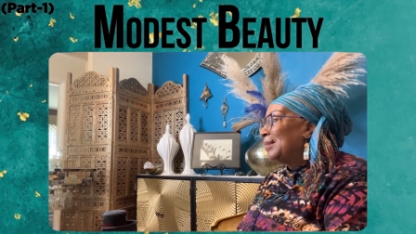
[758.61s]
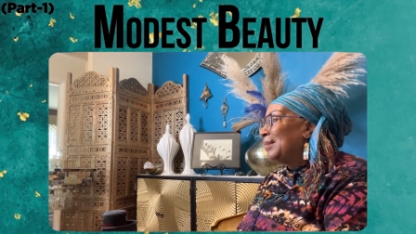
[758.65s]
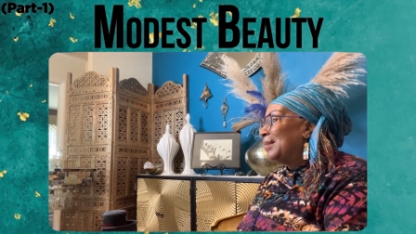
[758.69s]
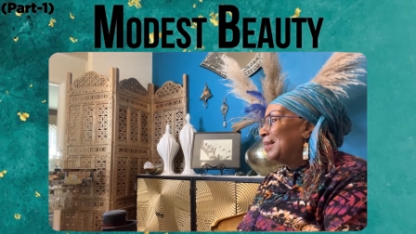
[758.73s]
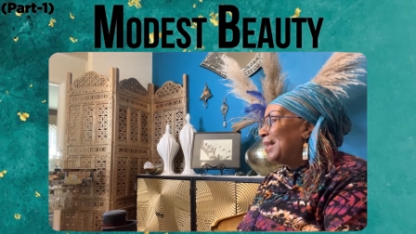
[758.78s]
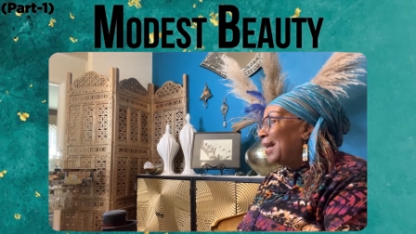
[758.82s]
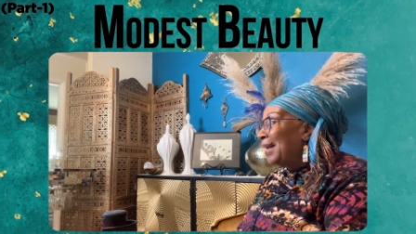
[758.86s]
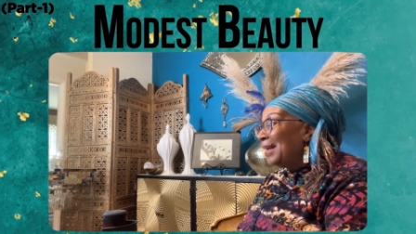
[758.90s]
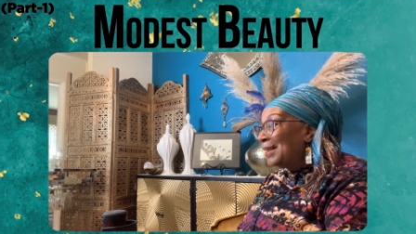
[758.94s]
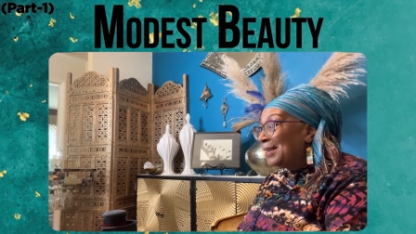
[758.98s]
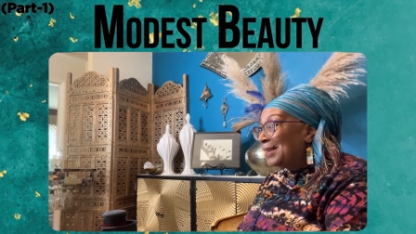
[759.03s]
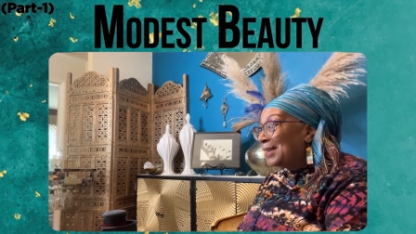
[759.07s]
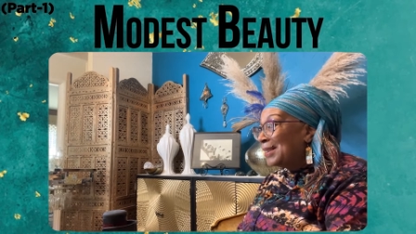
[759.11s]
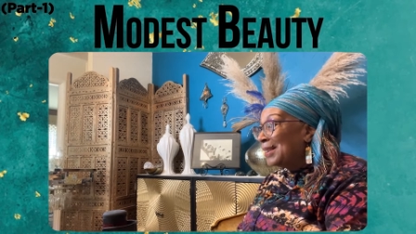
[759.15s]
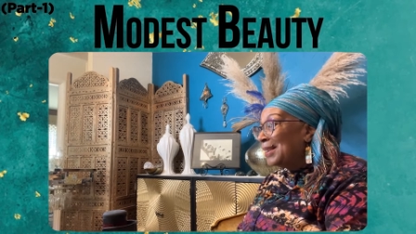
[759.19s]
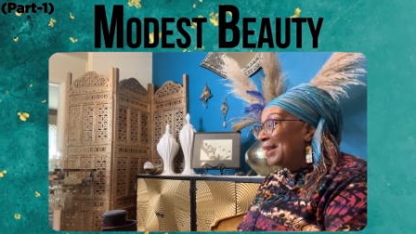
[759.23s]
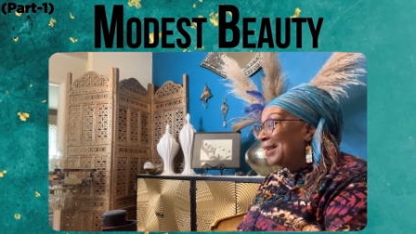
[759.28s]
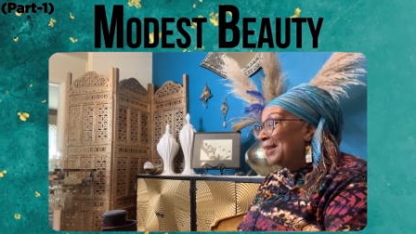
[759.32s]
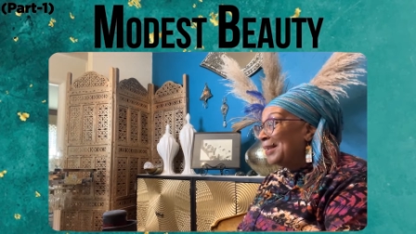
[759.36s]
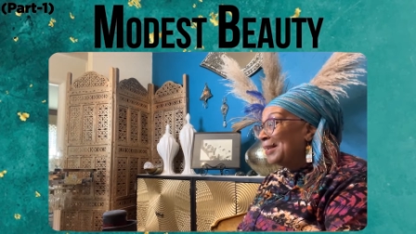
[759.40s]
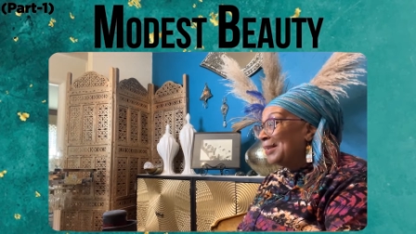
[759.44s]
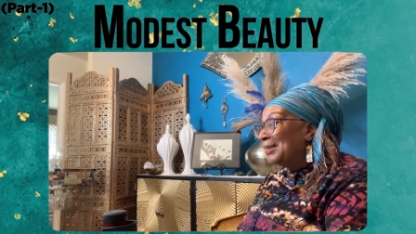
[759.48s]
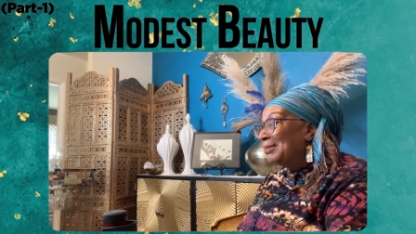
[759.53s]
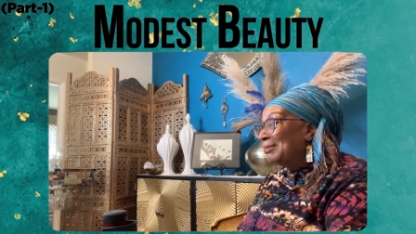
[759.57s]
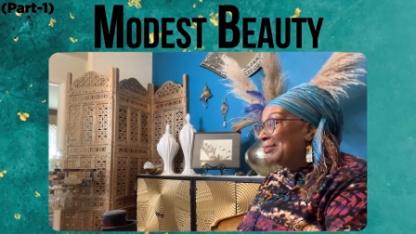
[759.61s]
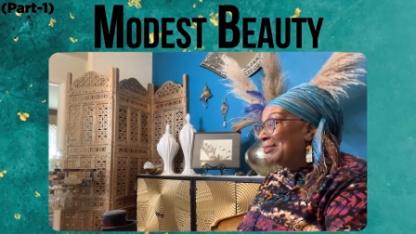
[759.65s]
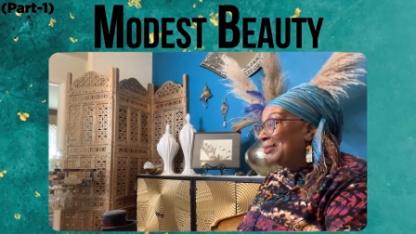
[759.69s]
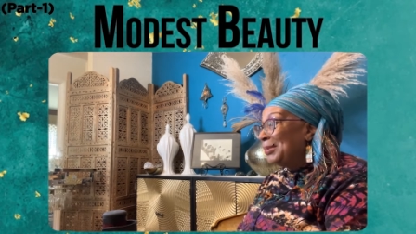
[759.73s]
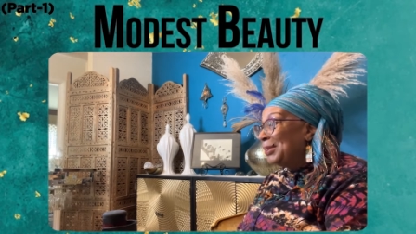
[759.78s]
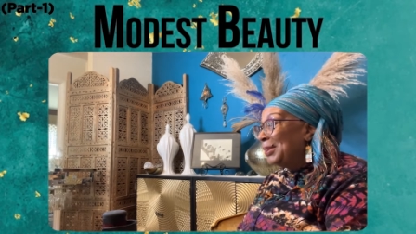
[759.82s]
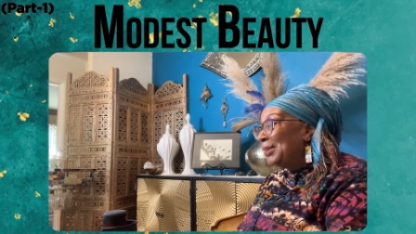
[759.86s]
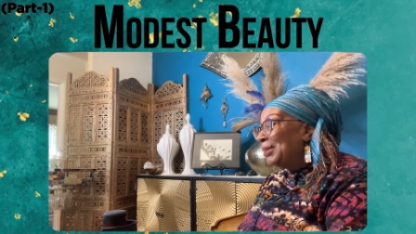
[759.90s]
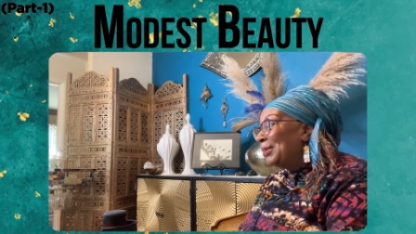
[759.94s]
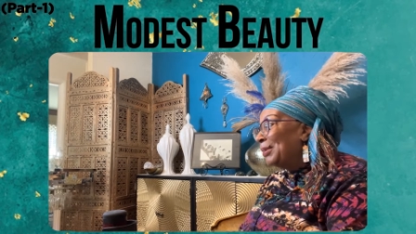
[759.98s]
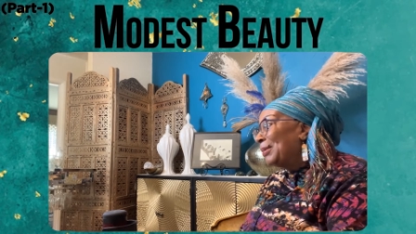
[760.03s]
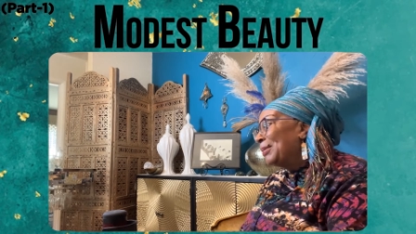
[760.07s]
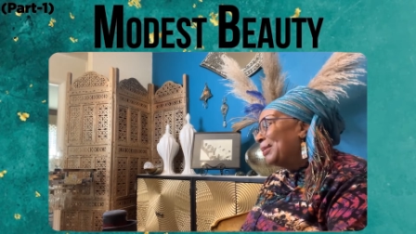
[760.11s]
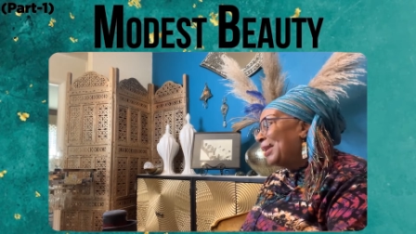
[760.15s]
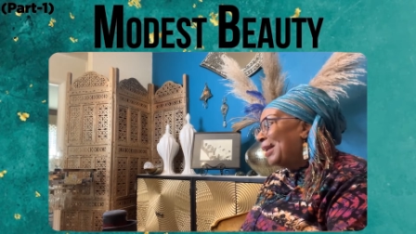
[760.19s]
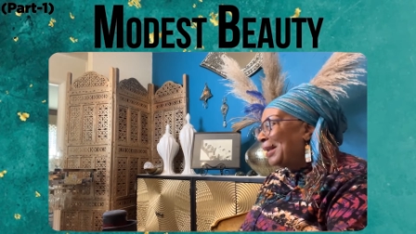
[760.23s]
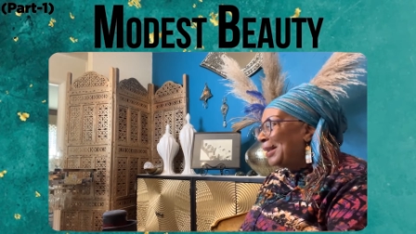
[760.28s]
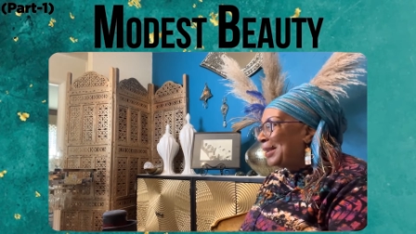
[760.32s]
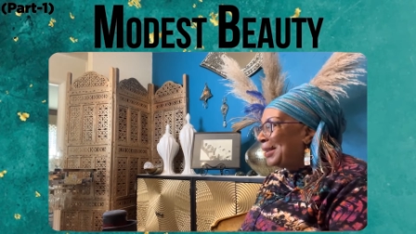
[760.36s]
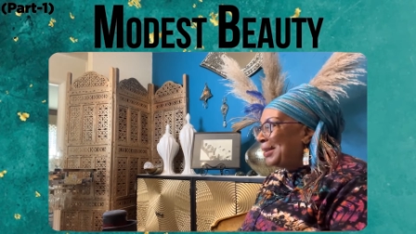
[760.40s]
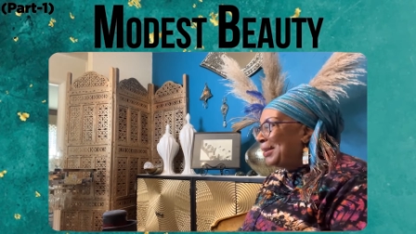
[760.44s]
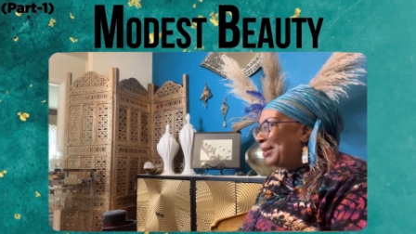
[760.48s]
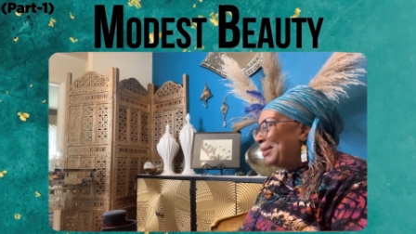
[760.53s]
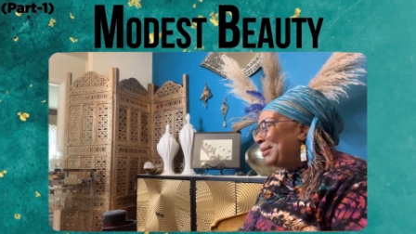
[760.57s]
dancing, you know, oh,
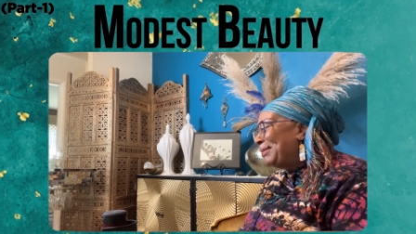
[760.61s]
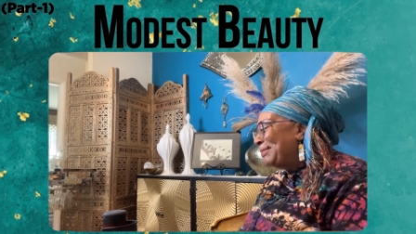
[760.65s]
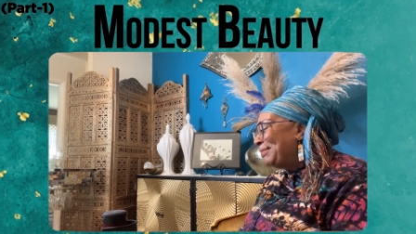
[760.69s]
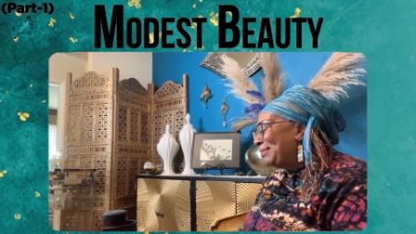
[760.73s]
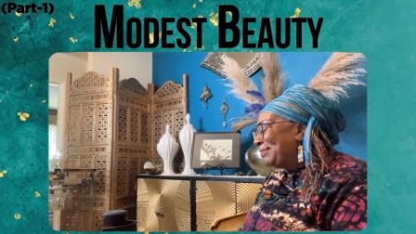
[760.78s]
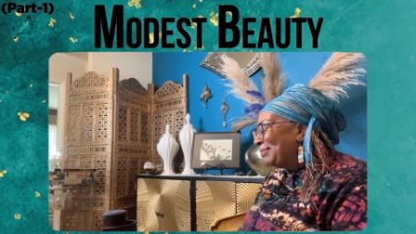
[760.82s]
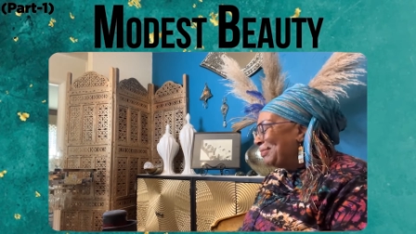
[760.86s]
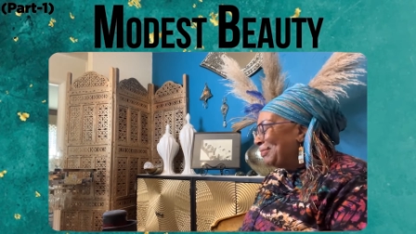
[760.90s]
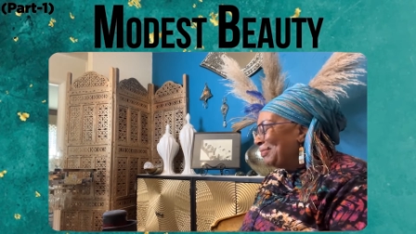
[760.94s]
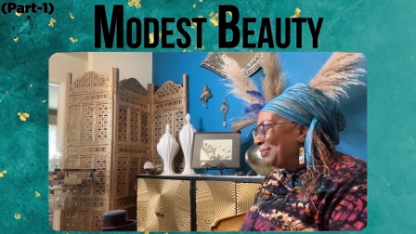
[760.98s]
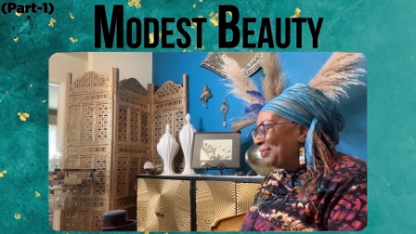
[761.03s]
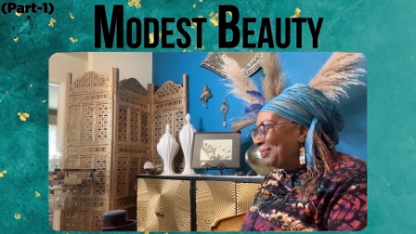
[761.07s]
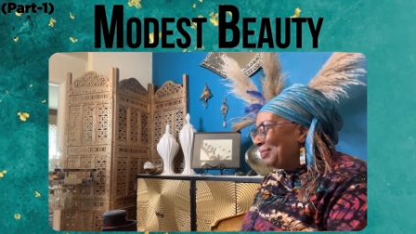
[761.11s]
like, like